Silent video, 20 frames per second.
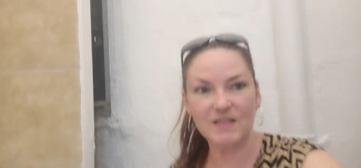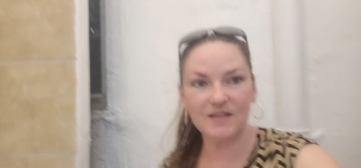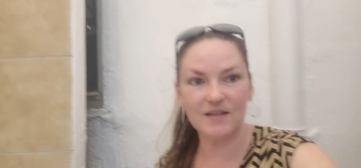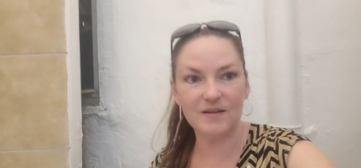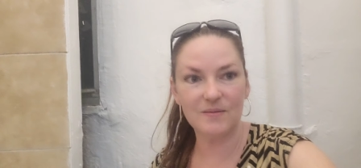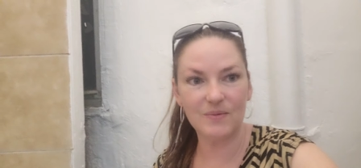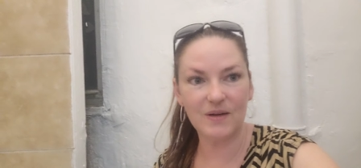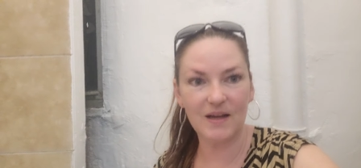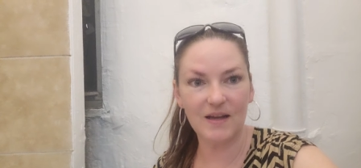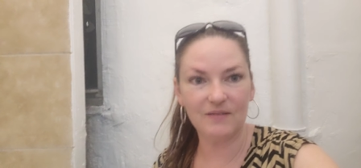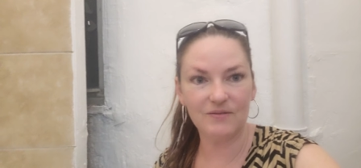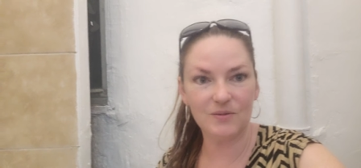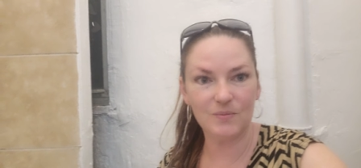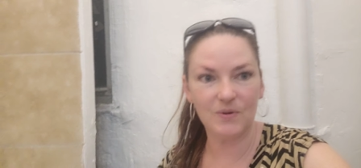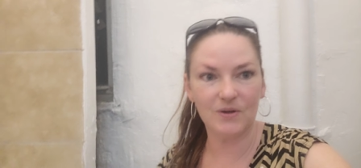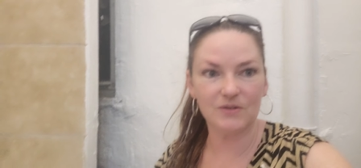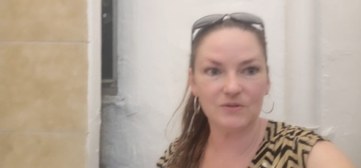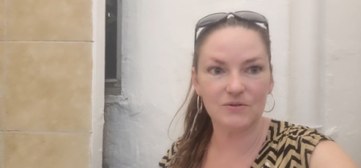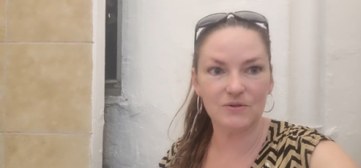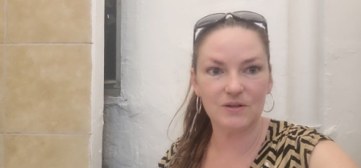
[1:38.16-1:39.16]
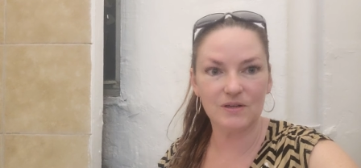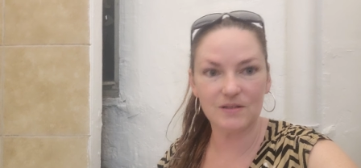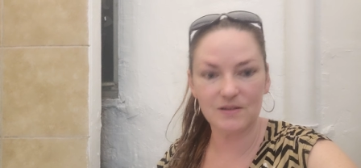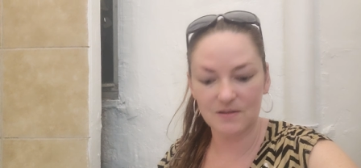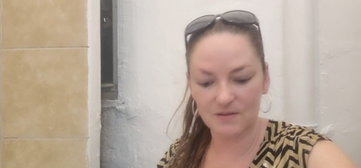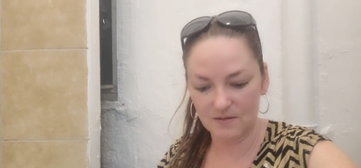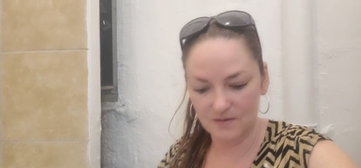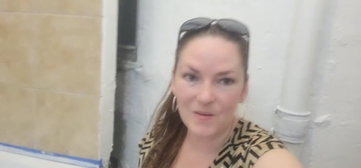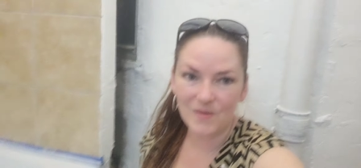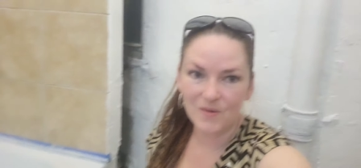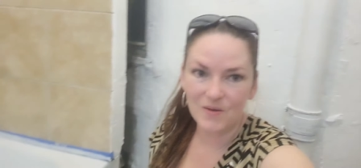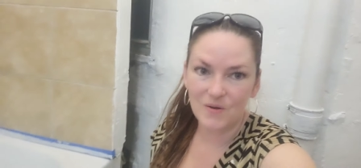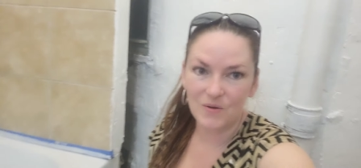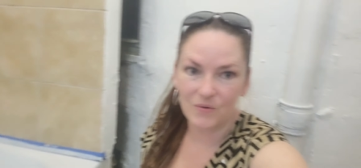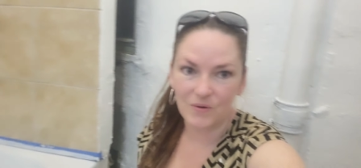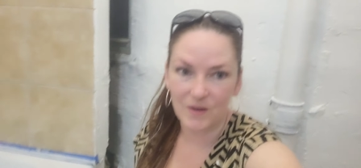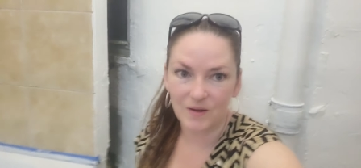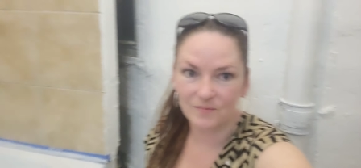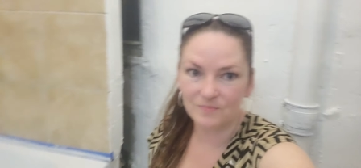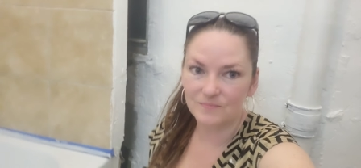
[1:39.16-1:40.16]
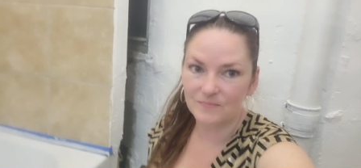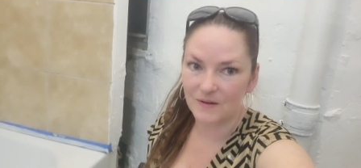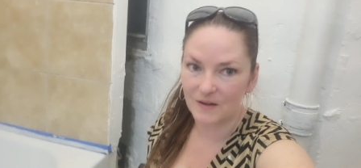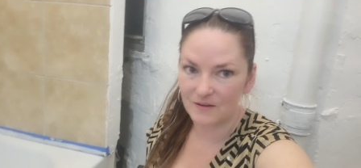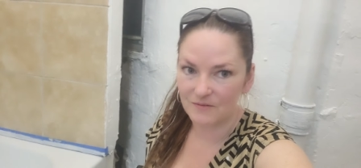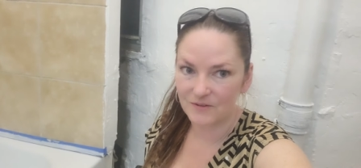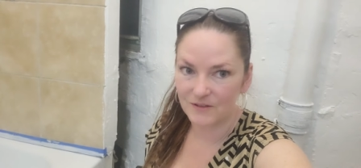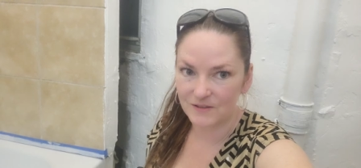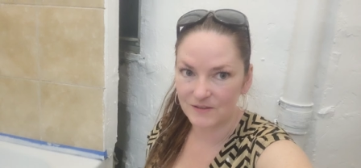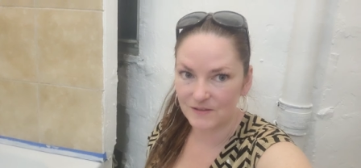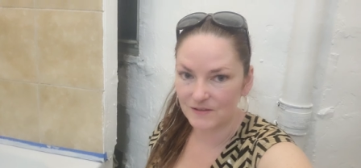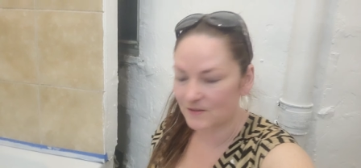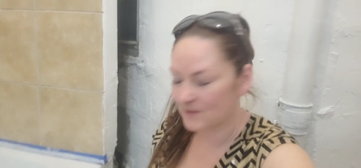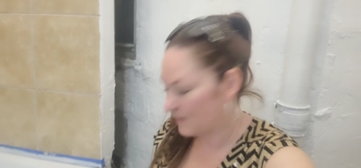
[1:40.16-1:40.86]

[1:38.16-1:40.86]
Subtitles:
tub. I have to pause you guys. Okay, I fixed the